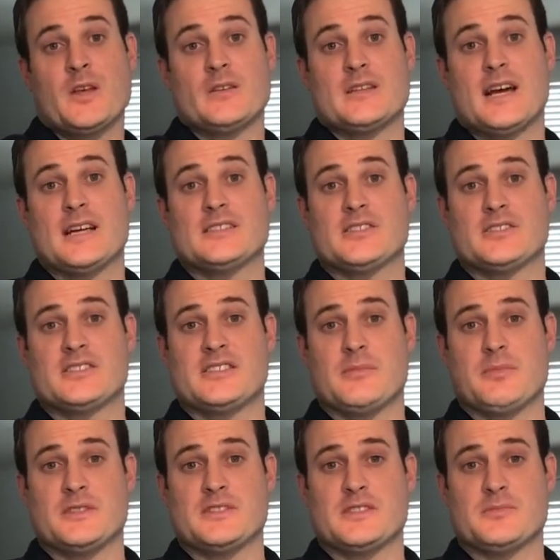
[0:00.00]
That's your
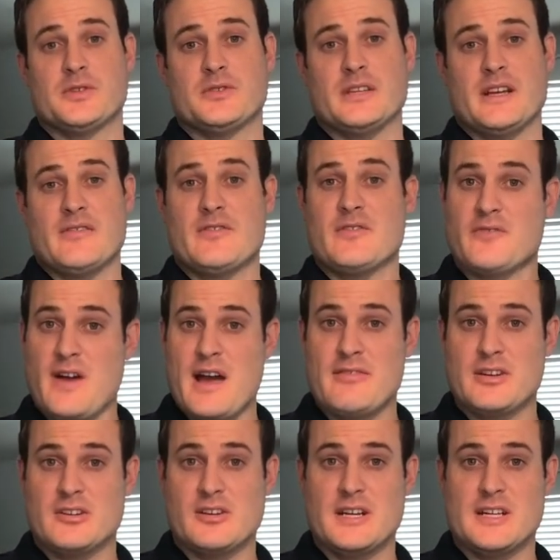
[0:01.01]
simple smoothie,
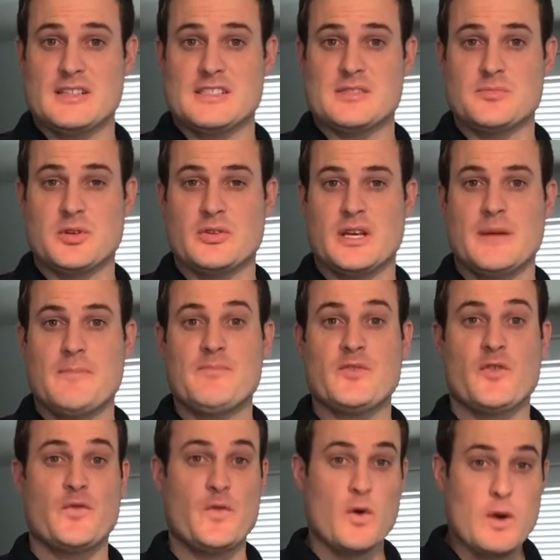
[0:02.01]
5-ingredient smoothie
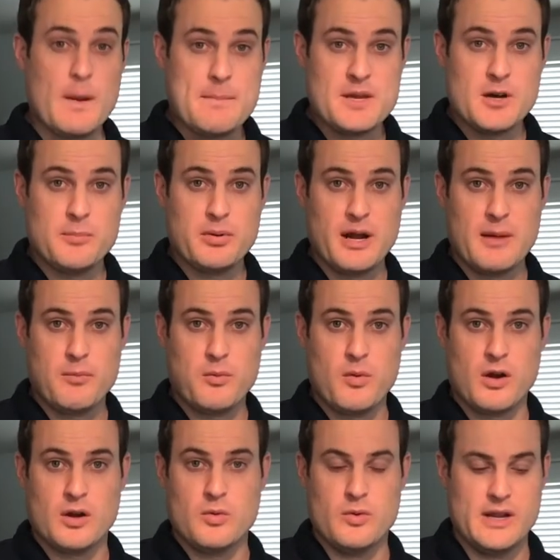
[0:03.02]
for a meal prep
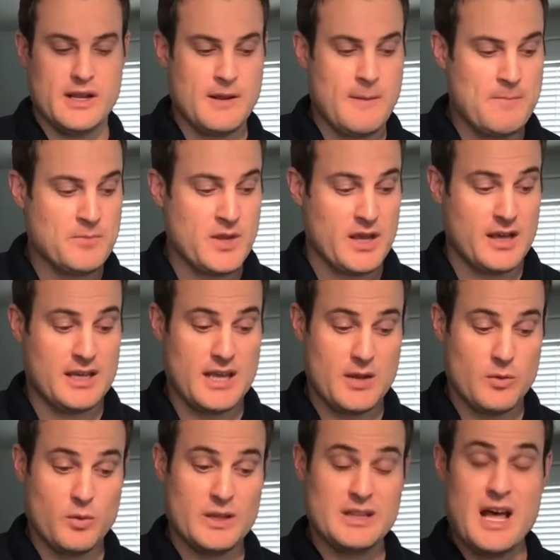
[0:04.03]
work week.
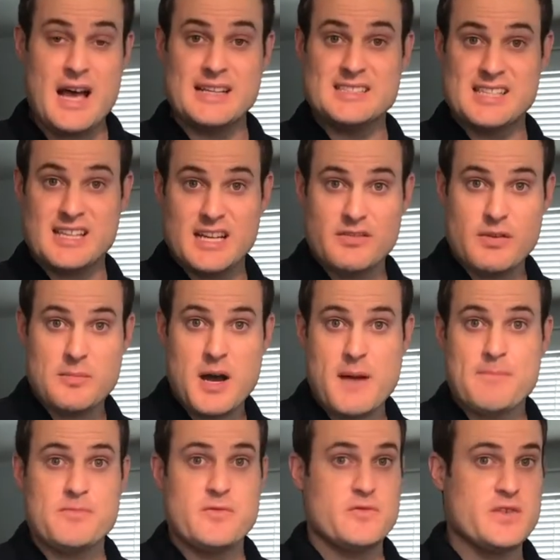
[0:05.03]
Again, we line 10 of them
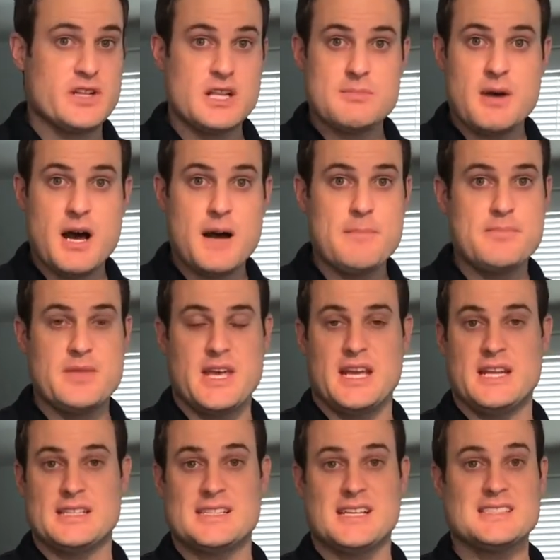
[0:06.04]
up, fill them up, and
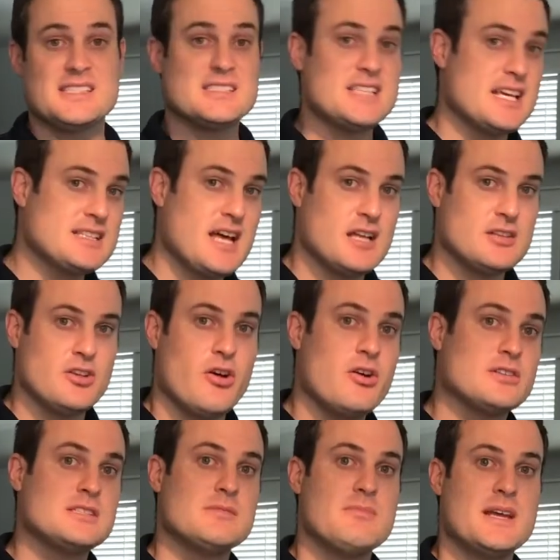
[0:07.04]
it doesn't take that
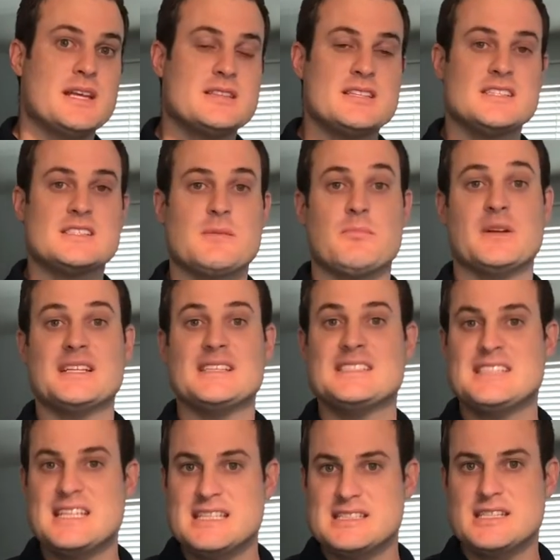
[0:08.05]
long to make this, but
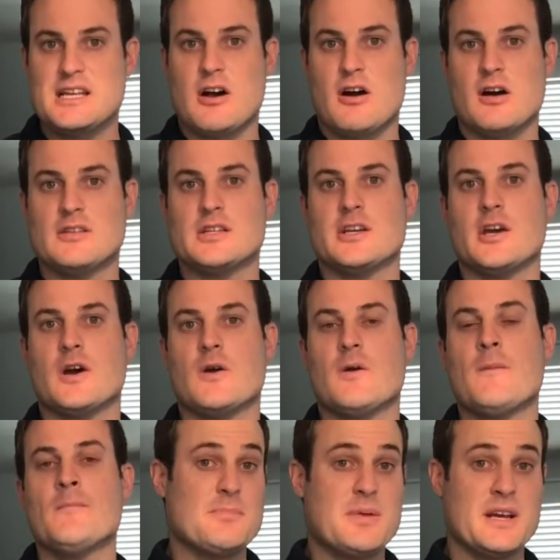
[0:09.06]
it's easy on the go.
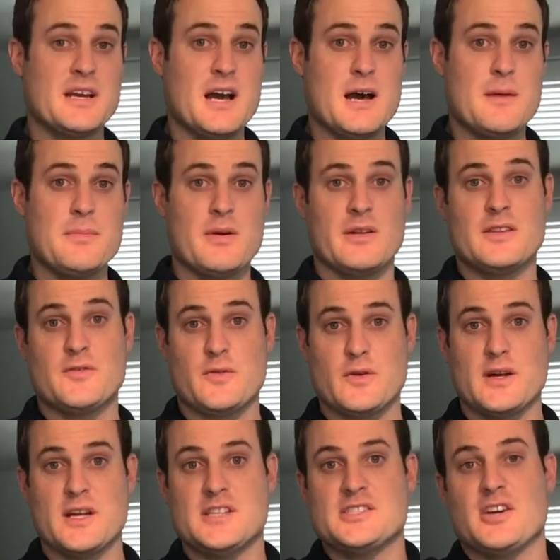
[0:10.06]
Pick up in the
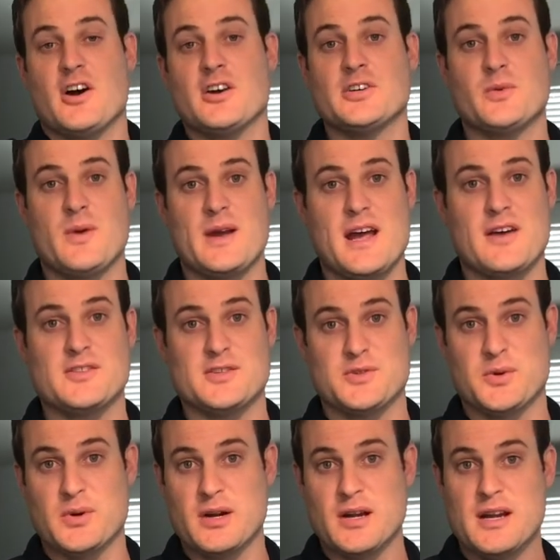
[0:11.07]
fridge on your way out the
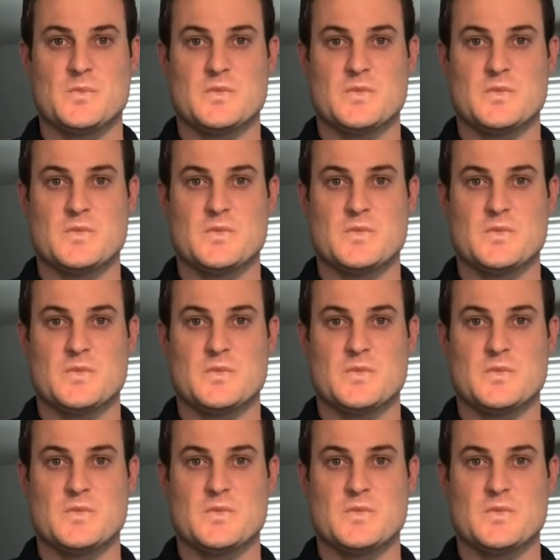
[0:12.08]
door.